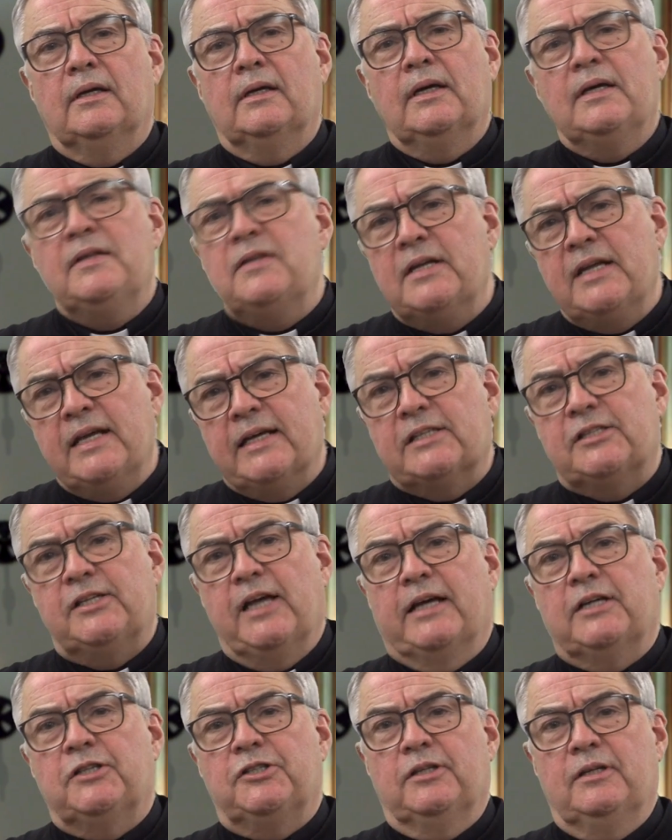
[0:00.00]
In the next
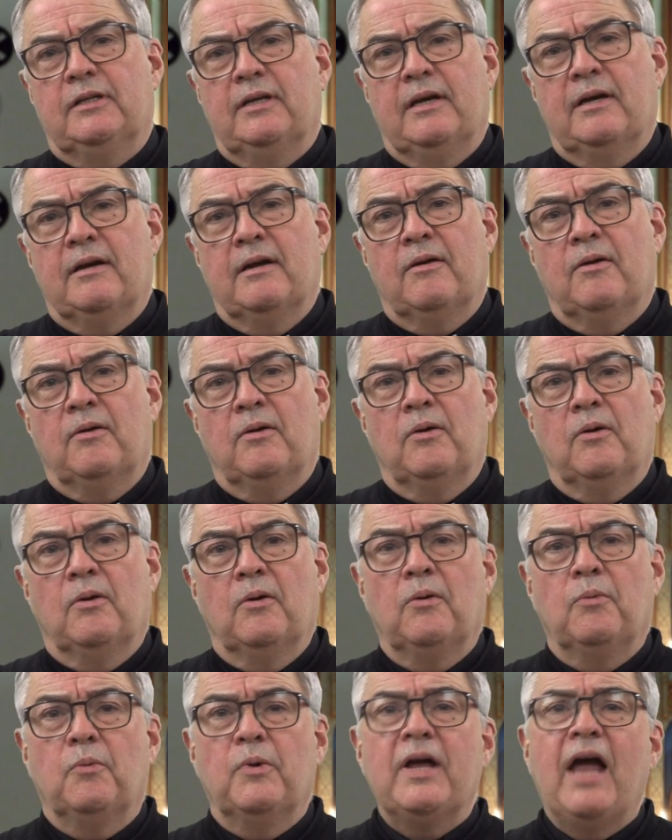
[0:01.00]
section,
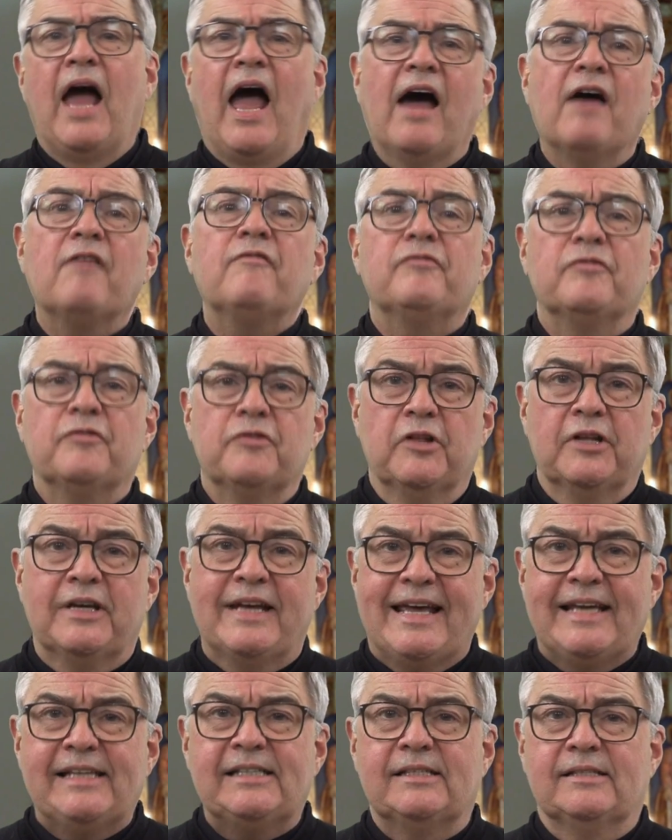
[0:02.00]
we have the
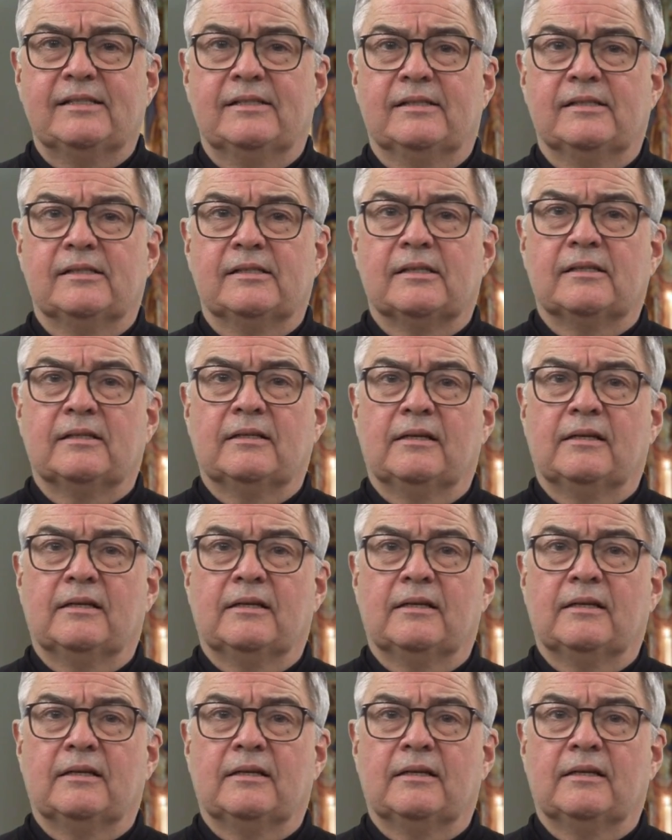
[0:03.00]
lessons.